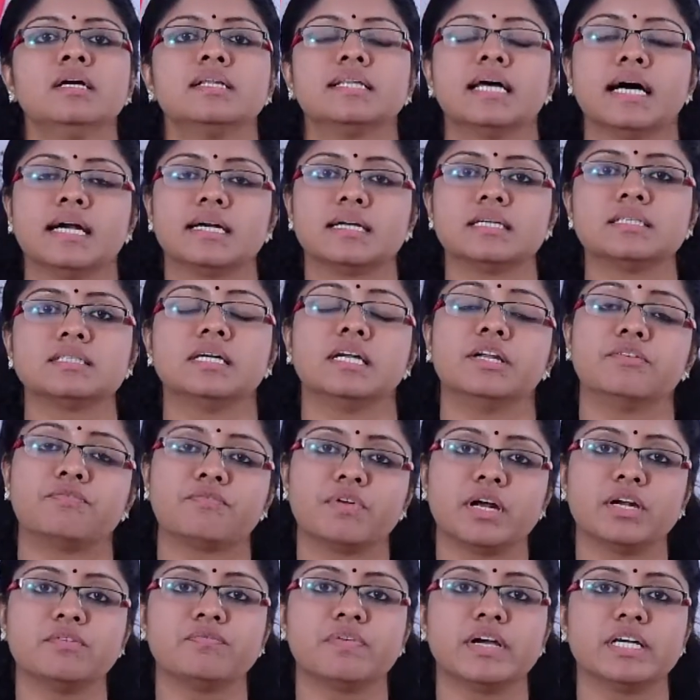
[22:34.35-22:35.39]
That is, the
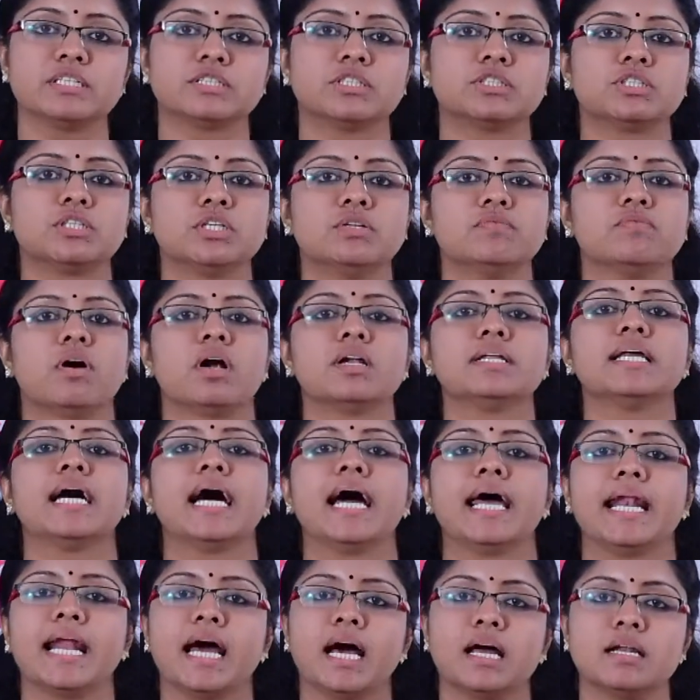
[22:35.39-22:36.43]
different phases involve the
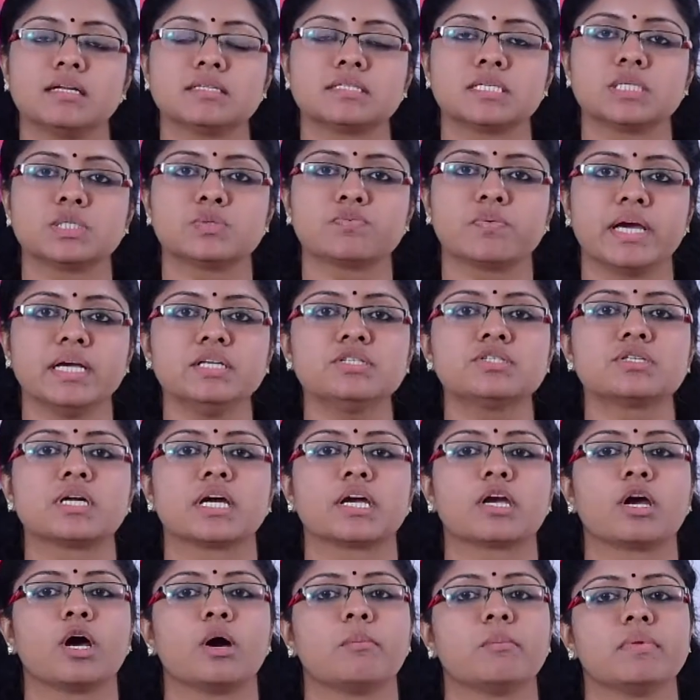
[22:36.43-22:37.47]
analysis phase,
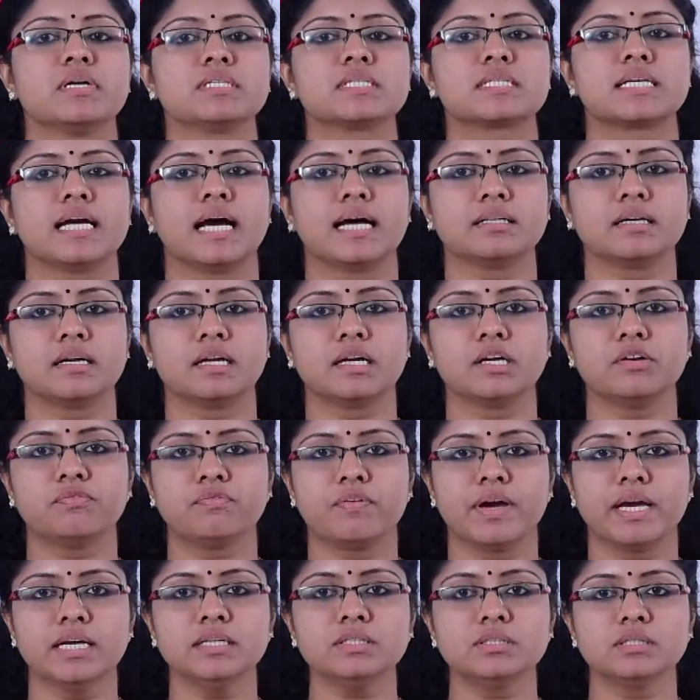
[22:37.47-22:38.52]
requirements gathering
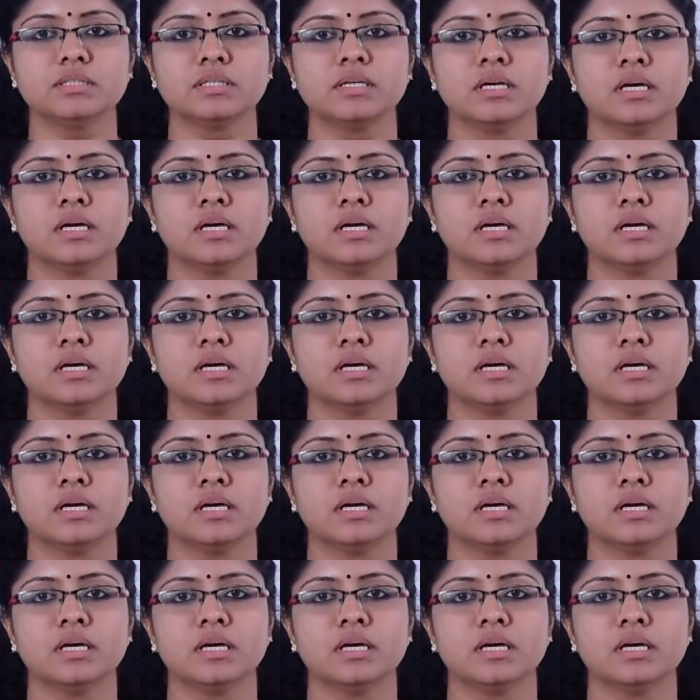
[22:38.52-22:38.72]
phase,